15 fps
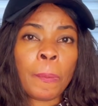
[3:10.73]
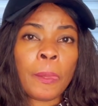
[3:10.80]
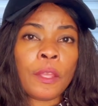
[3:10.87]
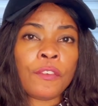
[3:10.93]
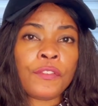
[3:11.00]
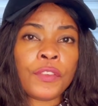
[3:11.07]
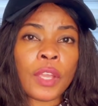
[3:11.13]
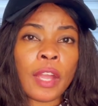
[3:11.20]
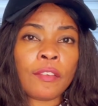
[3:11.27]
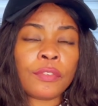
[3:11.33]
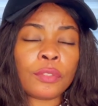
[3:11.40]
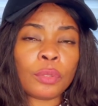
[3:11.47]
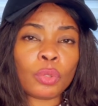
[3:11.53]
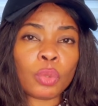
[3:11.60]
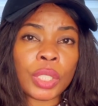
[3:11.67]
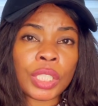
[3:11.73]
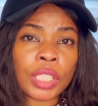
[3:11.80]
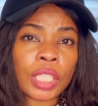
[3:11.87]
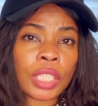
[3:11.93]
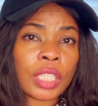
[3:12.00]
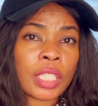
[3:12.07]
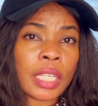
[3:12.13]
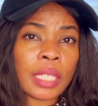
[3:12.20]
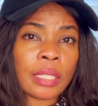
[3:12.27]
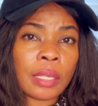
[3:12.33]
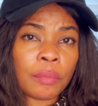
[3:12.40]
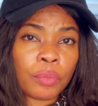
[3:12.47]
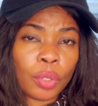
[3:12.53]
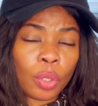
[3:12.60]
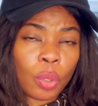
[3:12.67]
if you have twenty-six years
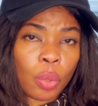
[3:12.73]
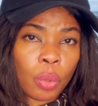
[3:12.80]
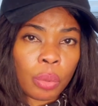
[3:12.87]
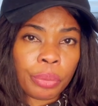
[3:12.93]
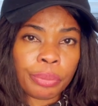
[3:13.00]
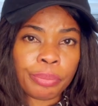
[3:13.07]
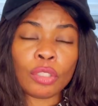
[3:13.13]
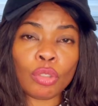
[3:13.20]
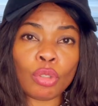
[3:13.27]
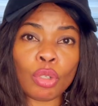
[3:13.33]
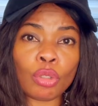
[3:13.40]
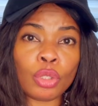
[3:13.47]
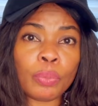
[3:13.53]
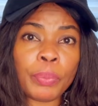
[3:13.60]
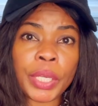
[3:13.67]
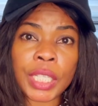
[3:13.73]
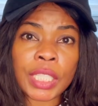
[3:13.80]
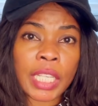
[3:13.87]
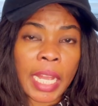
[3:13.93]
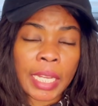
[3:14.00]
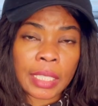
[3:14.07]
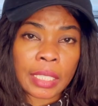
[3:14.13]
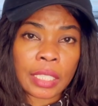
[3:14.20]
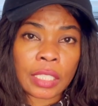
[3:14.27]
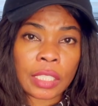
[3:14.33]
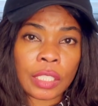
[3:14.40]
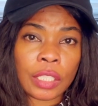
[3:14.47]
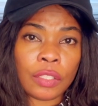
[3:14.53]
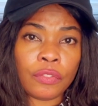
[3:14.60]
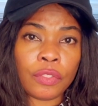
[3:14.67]
and below, you don't pay tax.
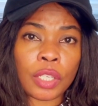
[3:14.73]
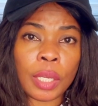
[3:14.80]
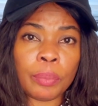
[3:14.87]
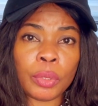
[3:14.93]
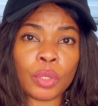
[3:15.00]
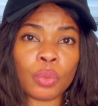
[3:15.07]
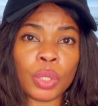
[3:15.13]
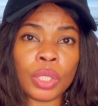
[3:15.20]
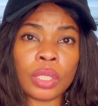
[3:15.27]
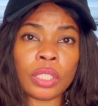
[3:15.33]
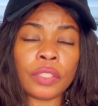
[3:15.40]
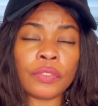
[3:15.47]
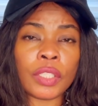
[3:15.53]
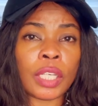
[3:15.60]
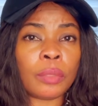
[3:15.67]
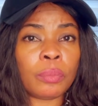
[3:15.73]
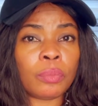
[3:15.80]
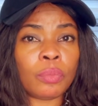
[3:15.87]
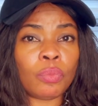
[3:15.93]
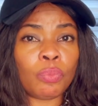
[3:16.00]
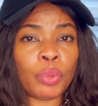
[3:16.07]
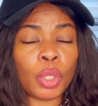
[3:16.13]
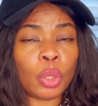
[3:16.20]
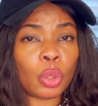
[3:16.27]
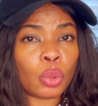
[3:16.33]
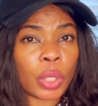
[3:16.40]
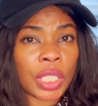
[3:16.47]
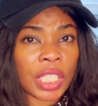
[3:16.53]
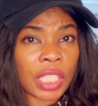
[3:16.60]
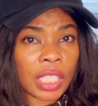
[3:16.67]
If you are between if you are below
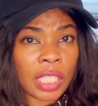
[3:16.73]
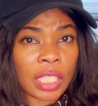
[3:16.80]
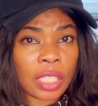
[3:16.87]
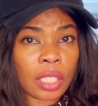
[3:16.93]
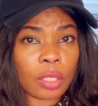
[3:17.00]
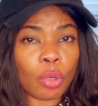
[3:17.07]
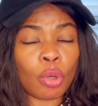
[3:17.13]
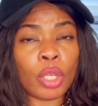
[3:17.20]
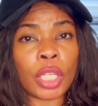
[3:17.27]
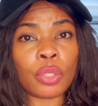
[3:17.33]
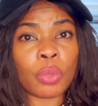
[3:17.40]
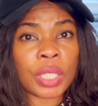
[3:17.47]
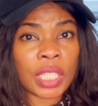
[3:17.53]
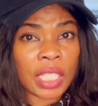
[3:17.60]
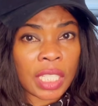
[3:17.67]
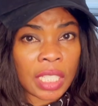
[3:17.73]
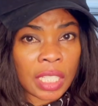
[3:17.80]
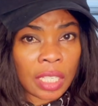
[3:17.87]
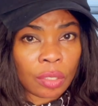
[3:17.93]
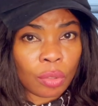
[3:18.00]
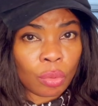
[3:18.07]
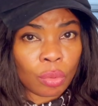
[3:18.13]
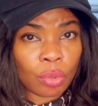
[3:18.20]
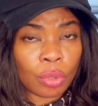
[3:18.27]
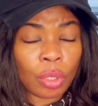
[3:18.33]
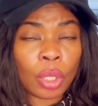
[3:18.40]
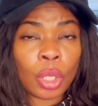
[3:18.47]
twenty-six or you are twenty-six years old,